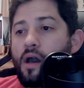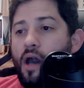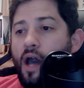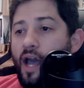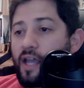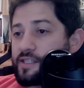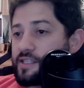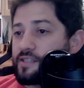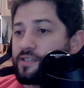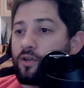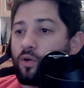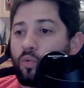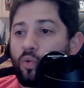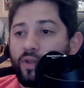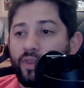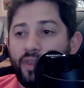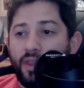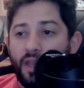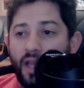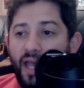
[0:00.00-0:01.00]
I still
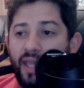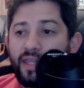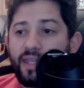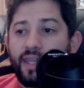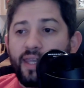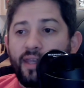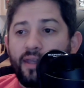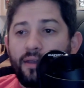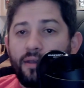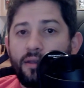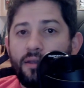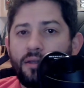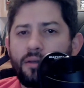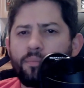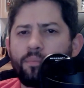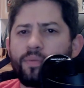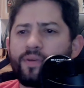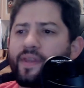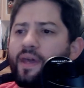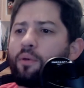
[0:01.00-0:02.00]
wouldn't like it,
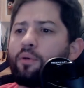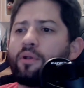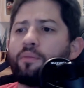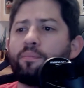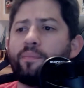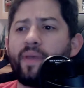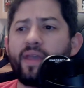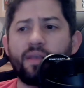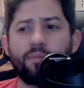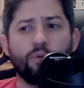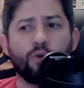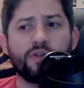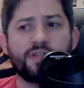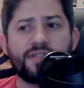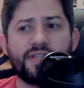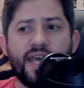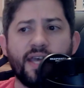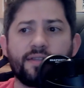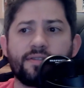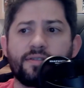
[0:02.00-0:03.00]
but that would make more
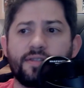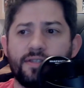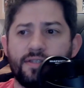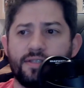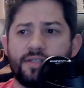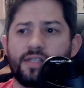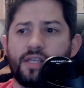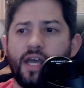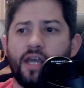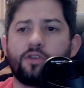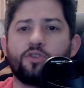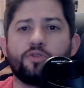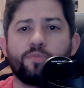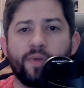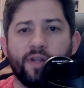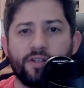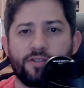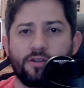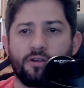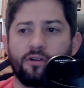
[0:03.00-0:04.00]
sense. This is a guy who's
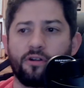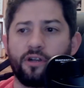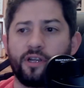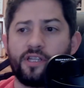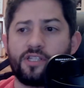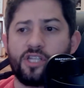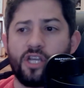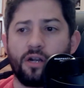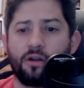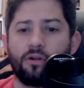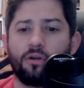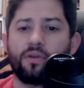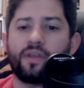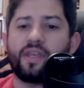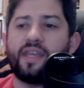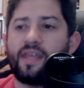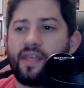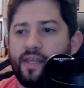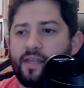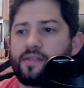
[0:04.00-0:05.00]
been Attorney General.
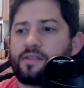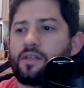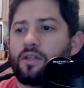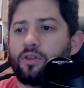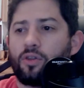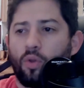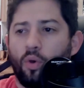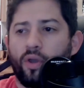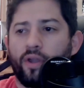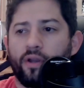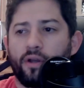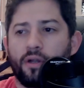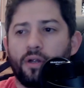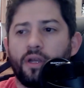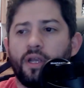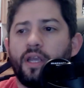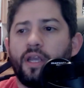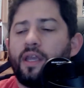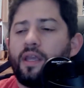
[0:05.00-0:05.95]
He is a lawyer.